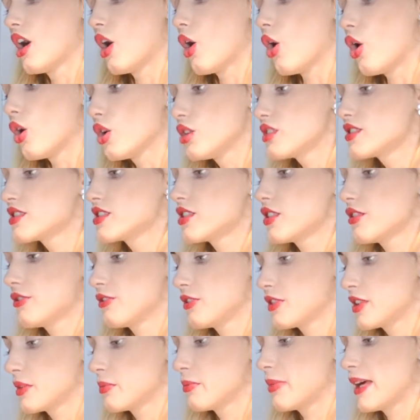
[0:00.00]
Also,
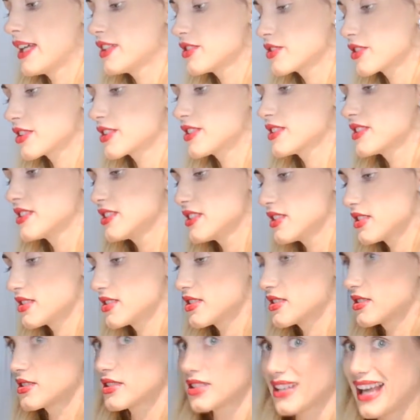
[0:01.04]
for the better
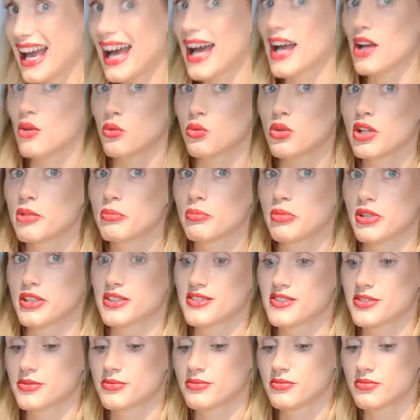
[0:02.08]
consistency, I whip
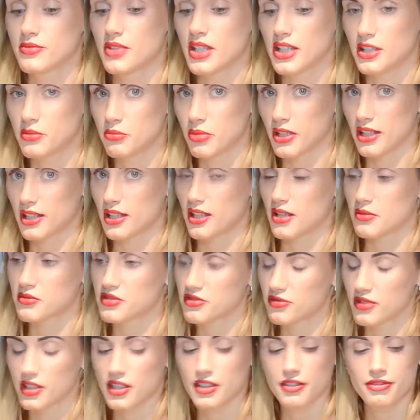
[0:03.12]
it. It
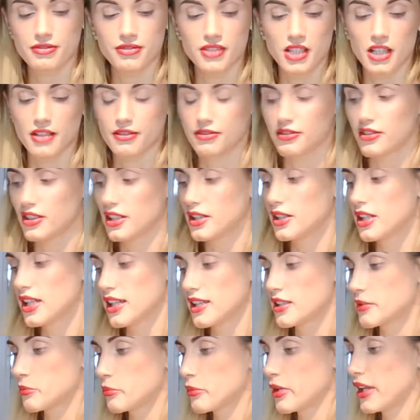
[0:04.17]
becomes very fluffy
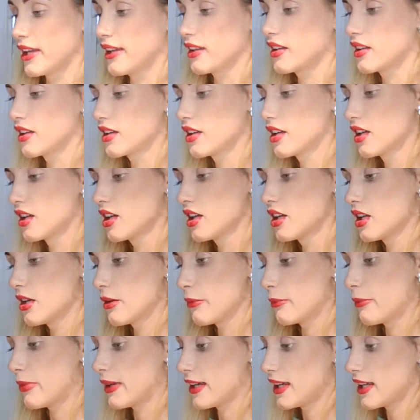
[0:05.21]
and big.
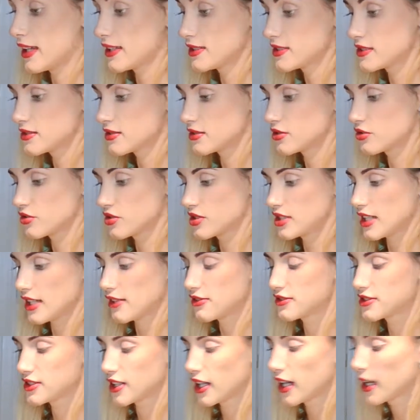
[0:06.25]
But to
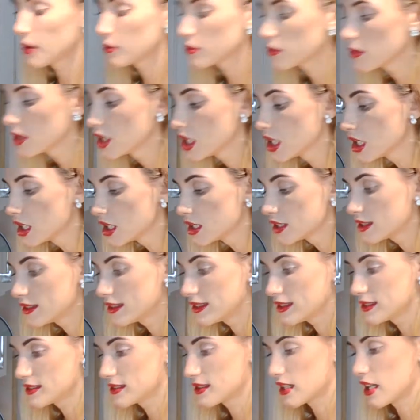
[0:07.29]
save time,
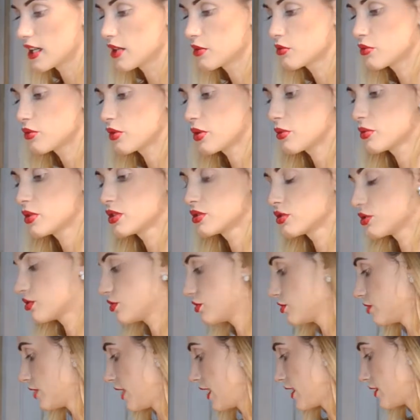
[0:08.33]
this time we will not
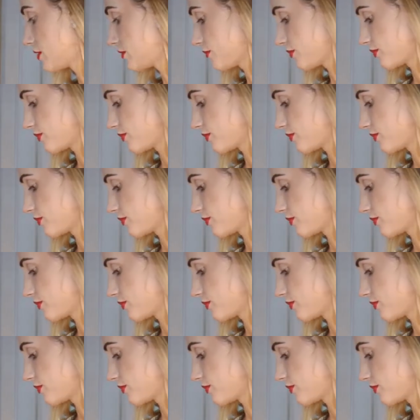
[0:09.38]
do that.